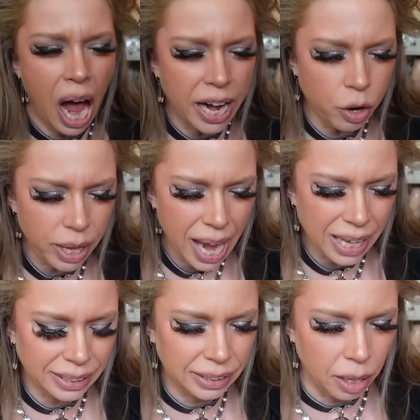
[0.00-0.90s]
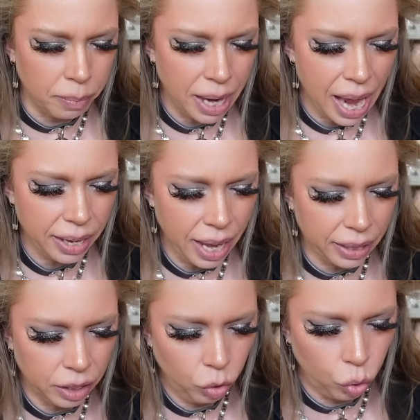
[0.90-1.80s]
I know they had some that had like
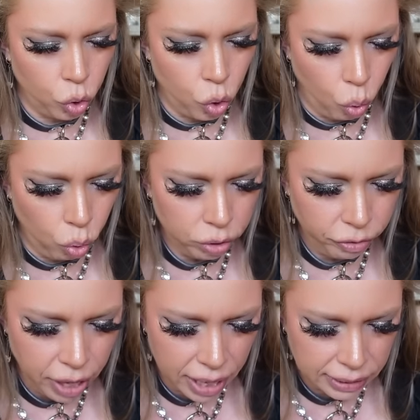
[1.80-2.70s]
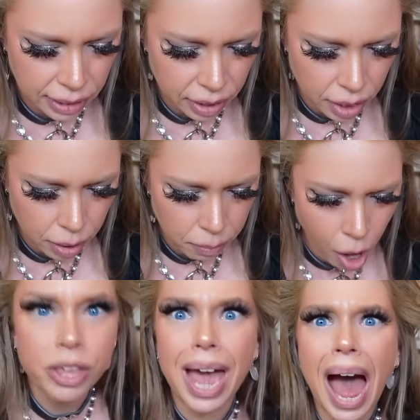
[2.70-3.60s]
little gold flecks in them.
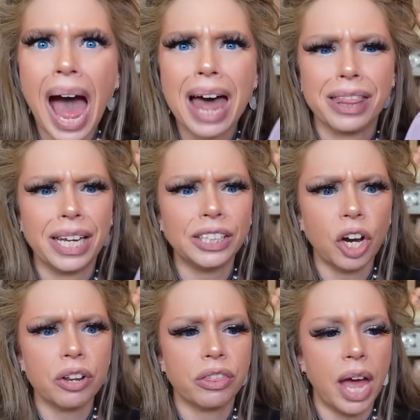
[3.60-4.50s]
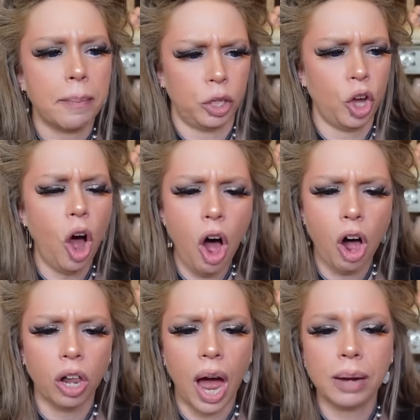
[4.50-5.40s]
Yeah, these are them.
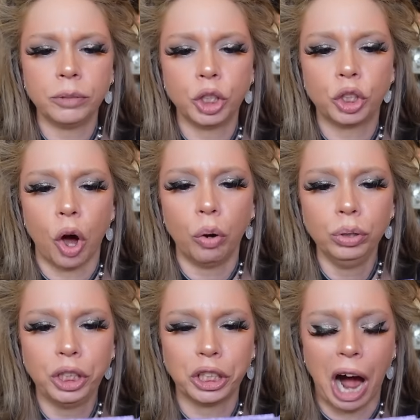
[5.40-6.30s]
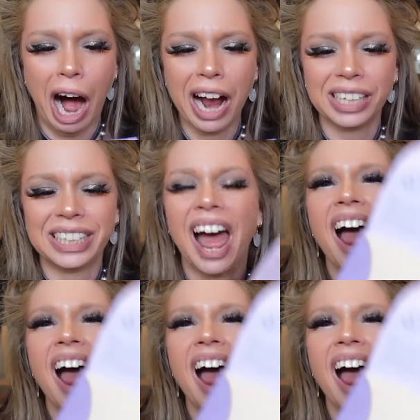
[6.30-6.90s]
Y'all, I'm so shocked.